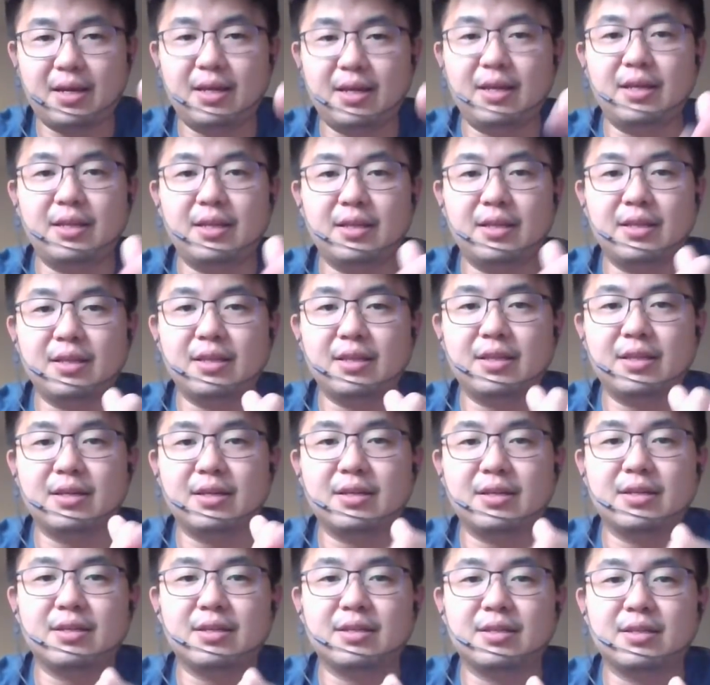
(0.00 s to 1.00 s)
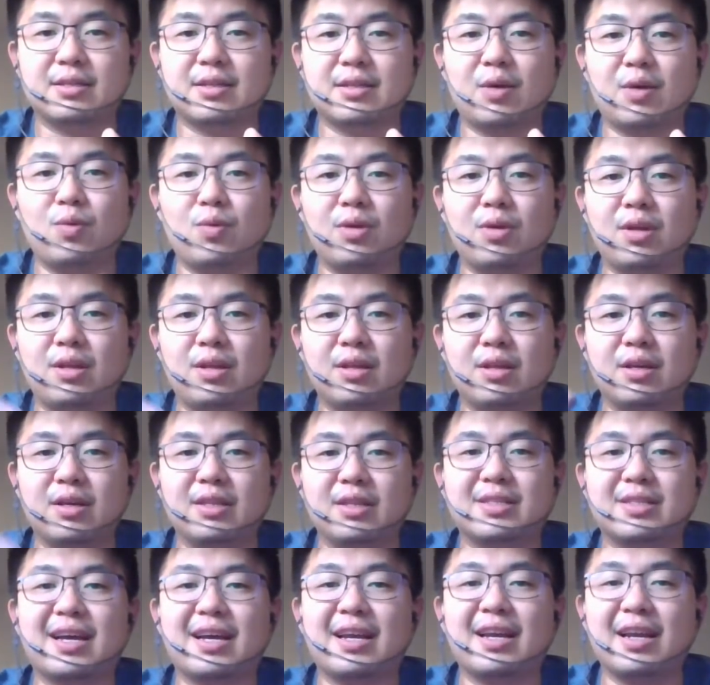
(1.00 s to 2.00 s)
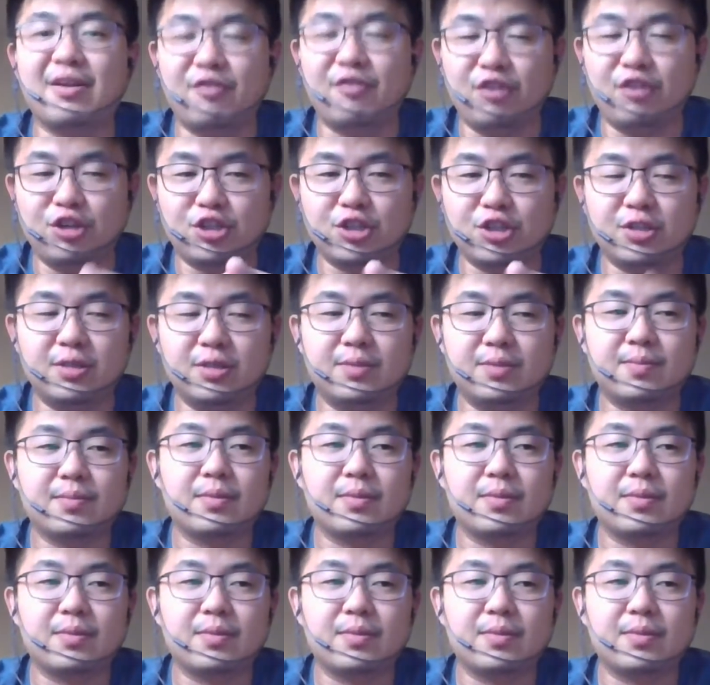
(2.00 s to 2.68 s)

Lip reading: in the Iskandar region.